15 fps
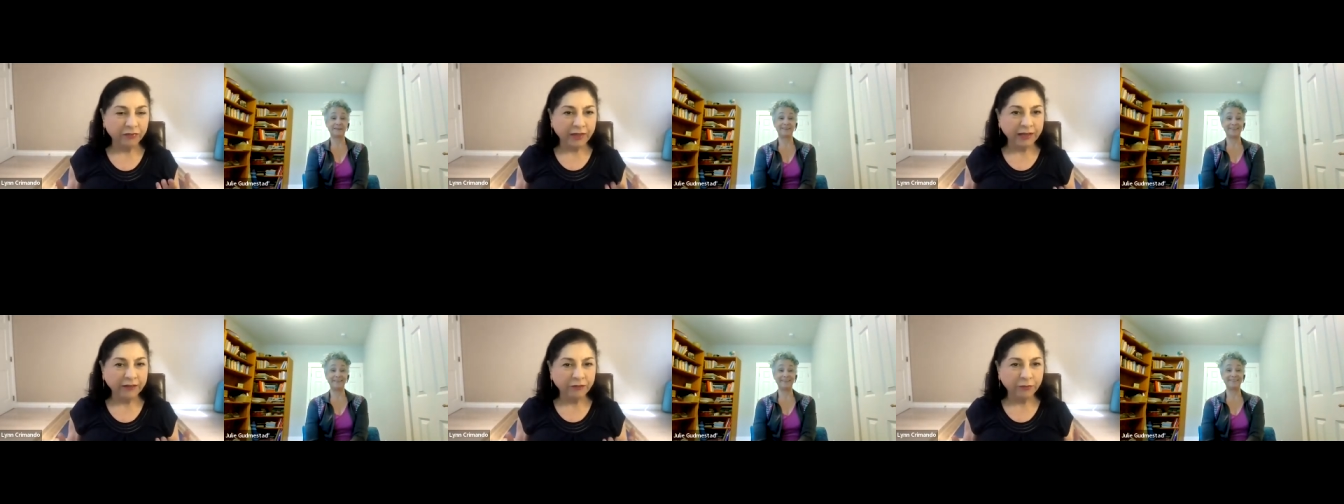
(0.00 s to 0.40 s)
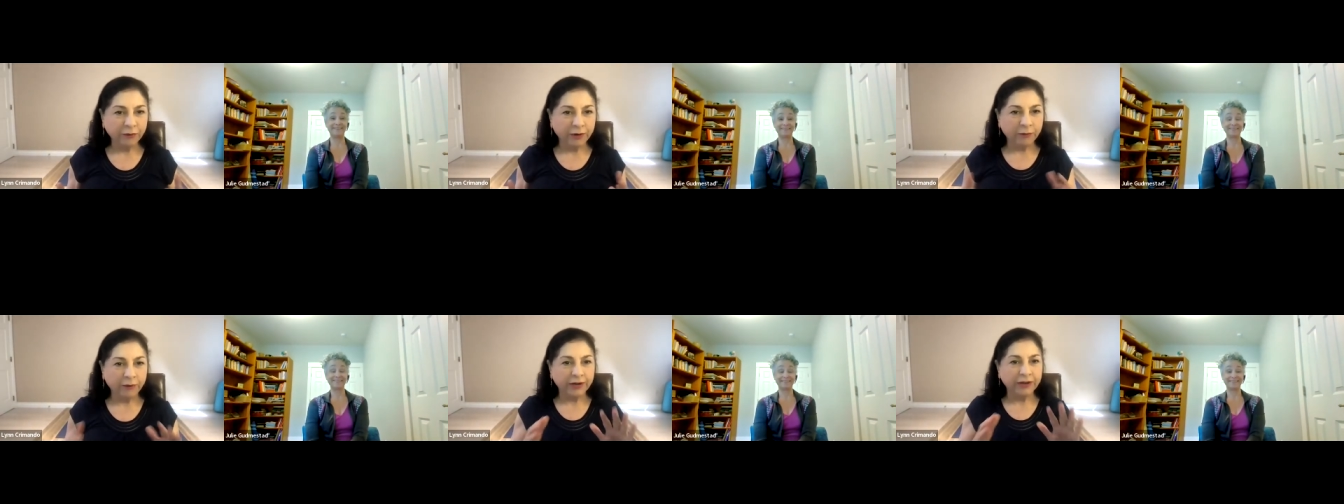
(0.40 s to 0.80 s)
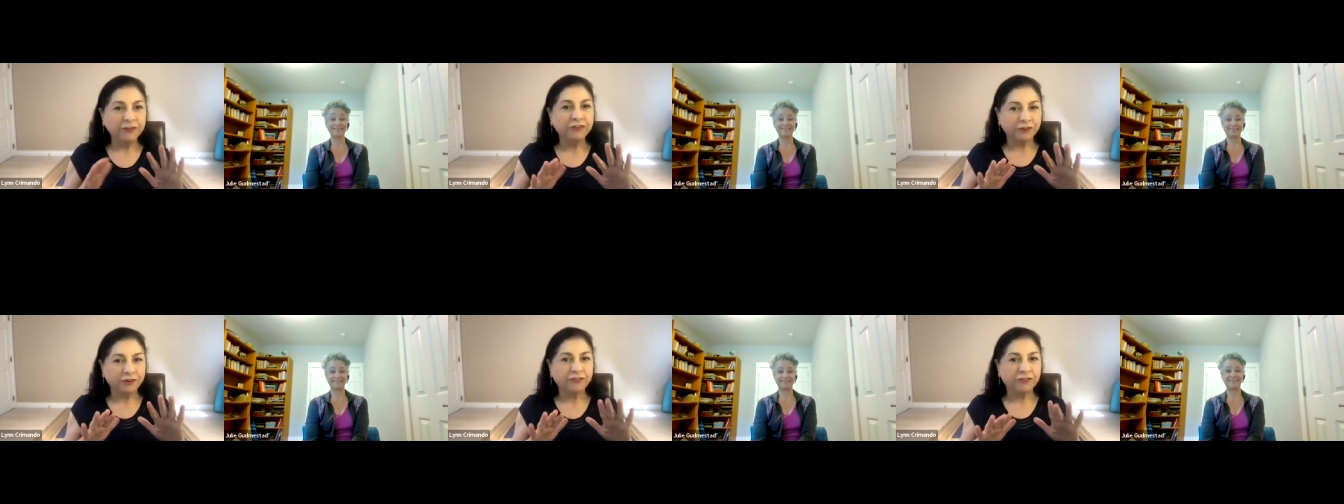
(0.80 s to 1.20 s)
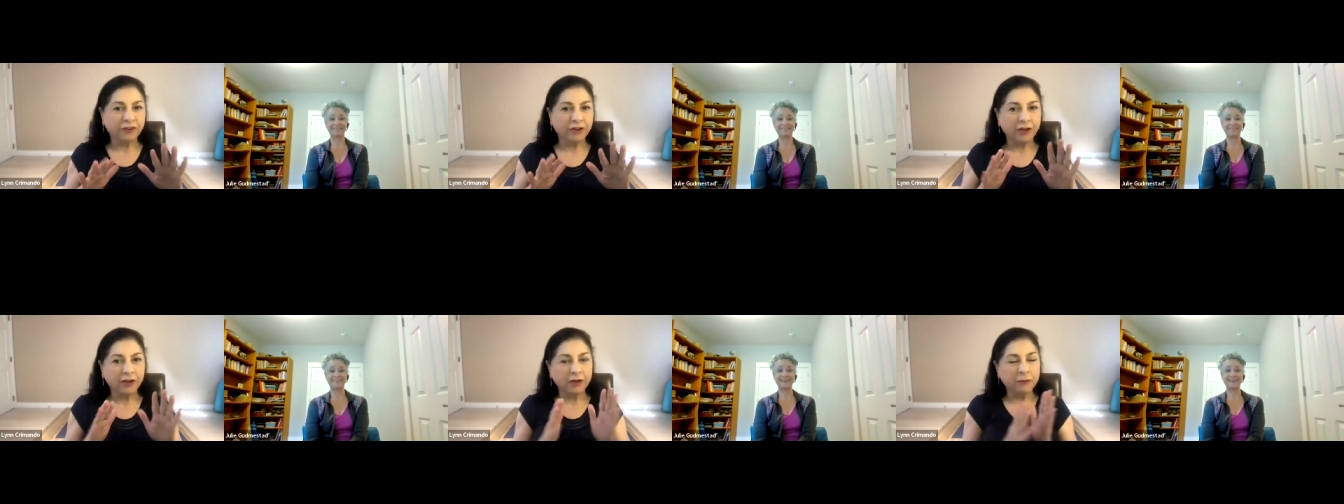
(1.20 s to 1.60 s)
that's yeah. what I wanted you to
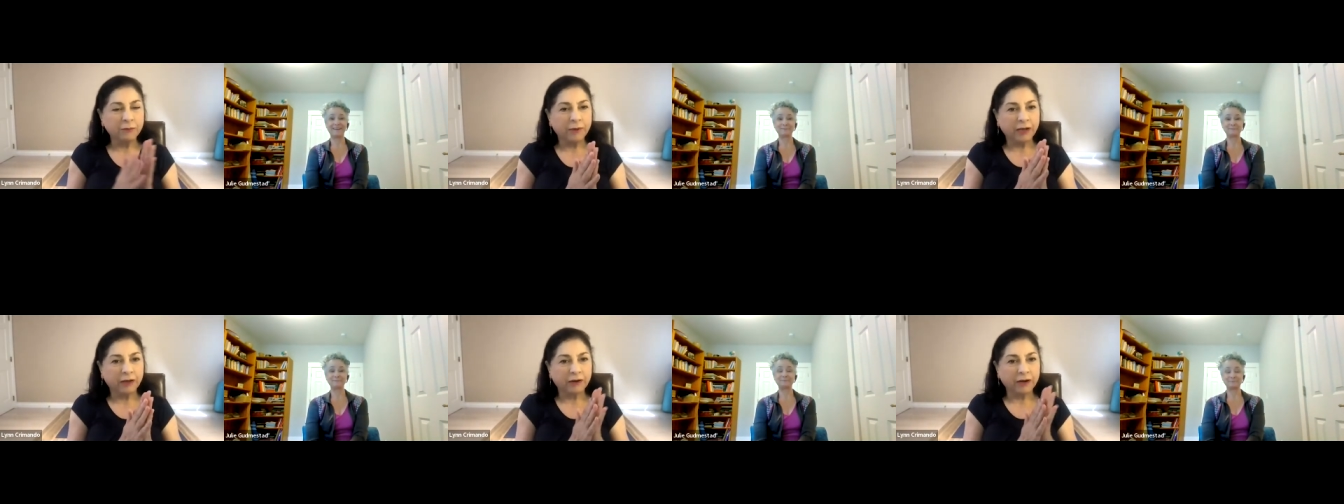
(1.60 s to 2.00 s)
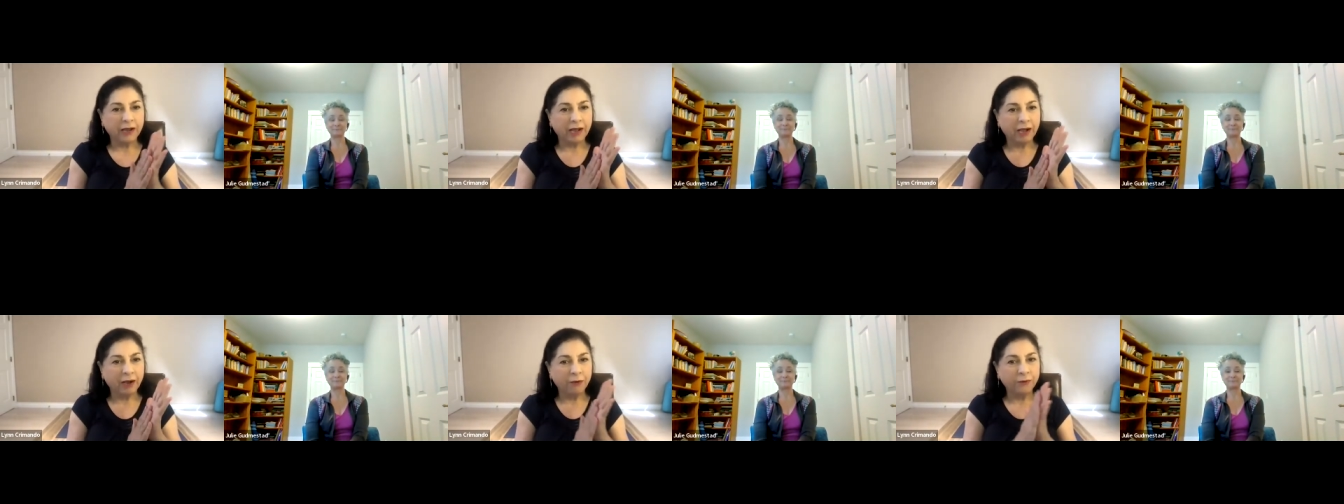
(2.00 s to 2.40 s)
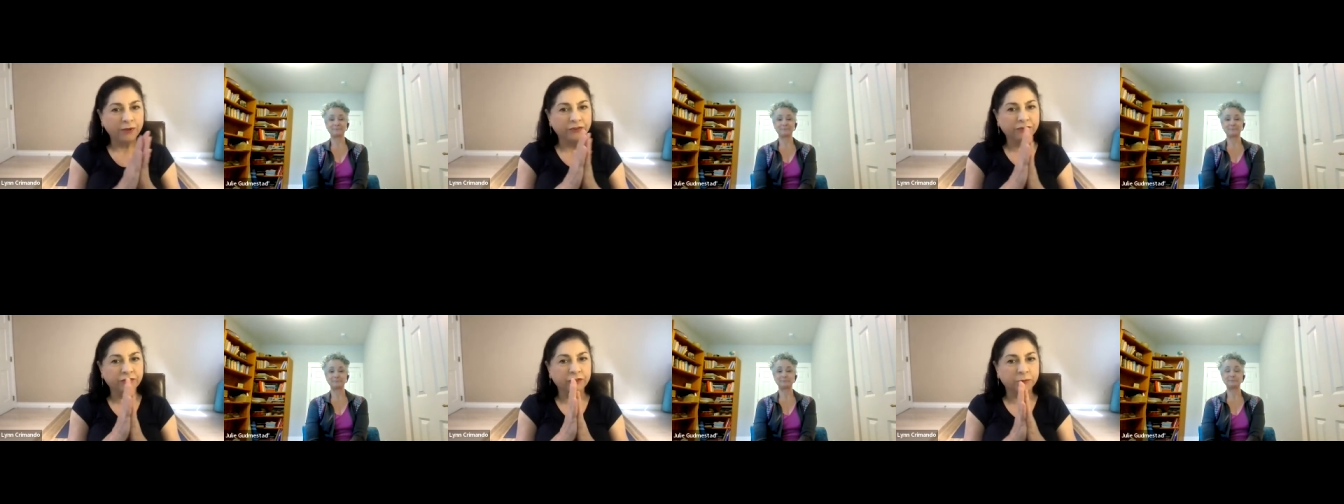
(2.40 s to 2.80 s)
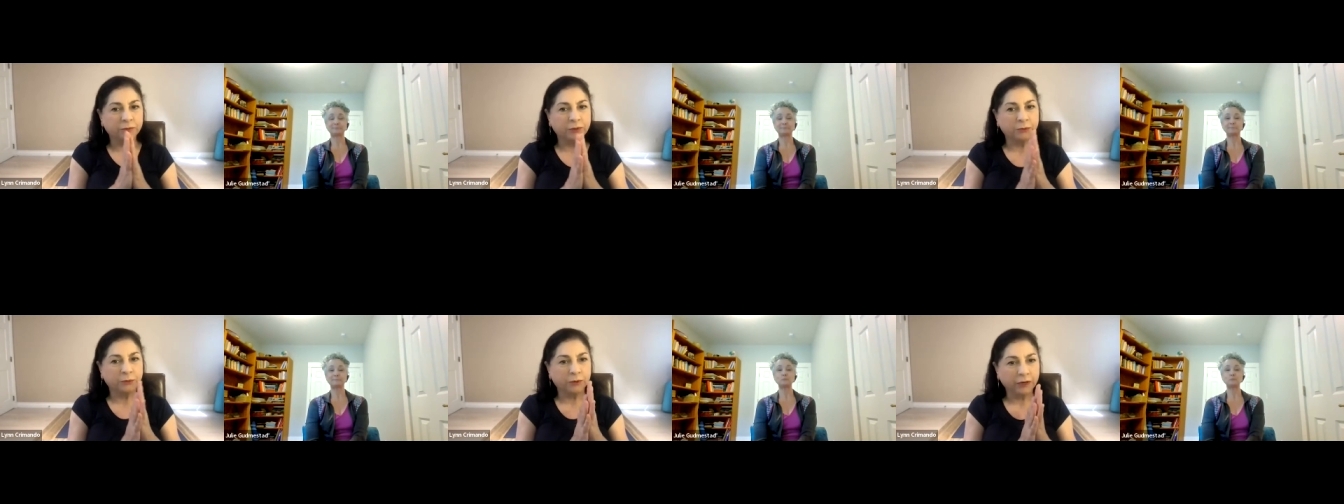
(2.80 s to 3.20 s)
talk yeah. about, how we should be
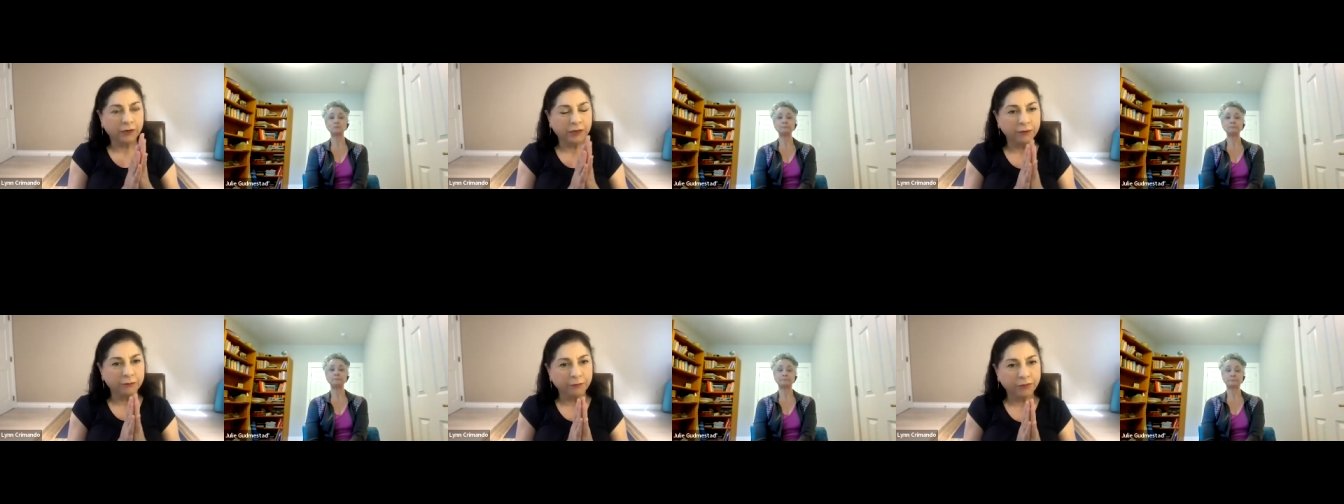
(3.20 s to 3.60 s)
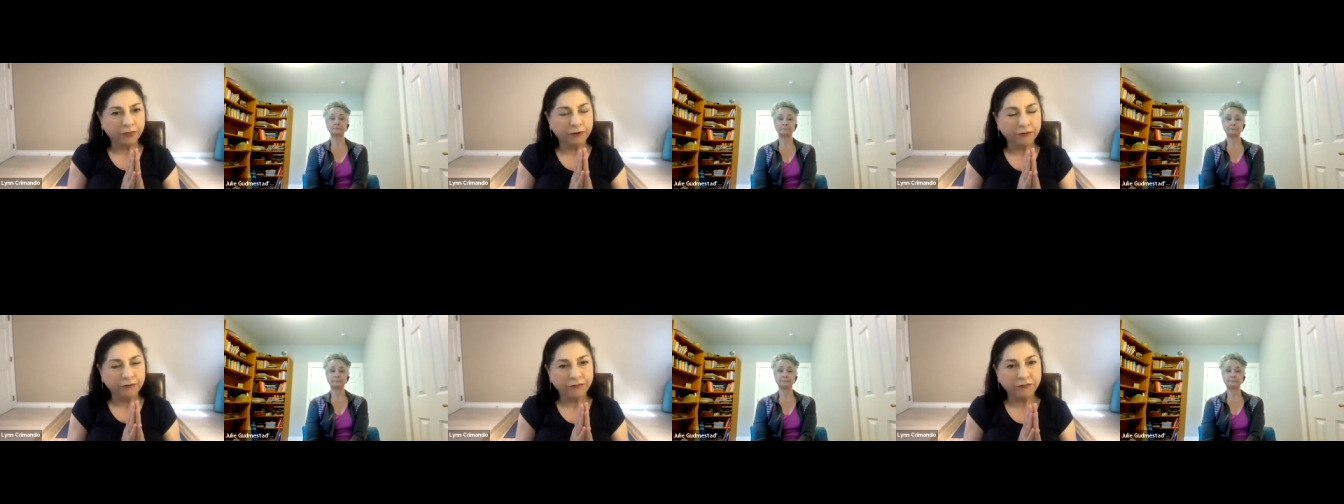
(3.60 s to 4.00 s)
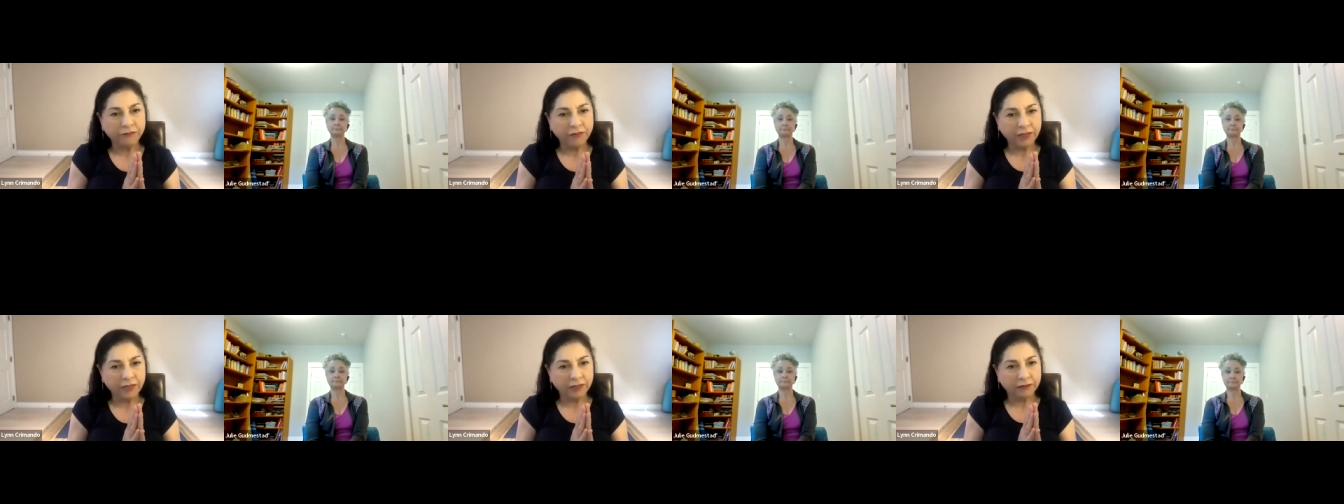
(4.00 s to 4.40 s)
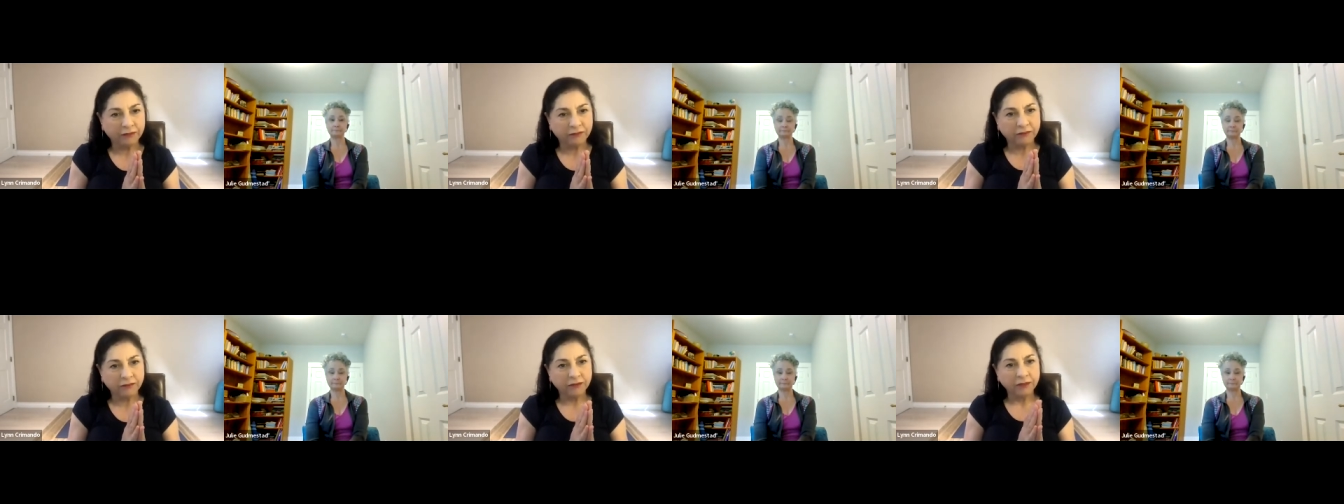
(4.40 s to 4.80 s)
working with our
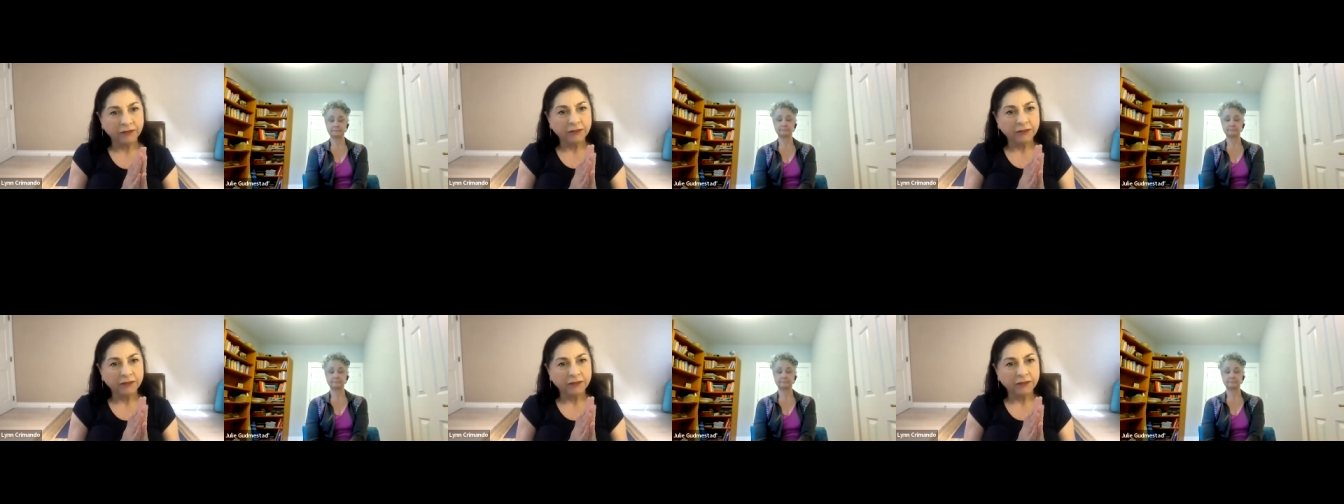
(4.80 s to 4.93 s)
feet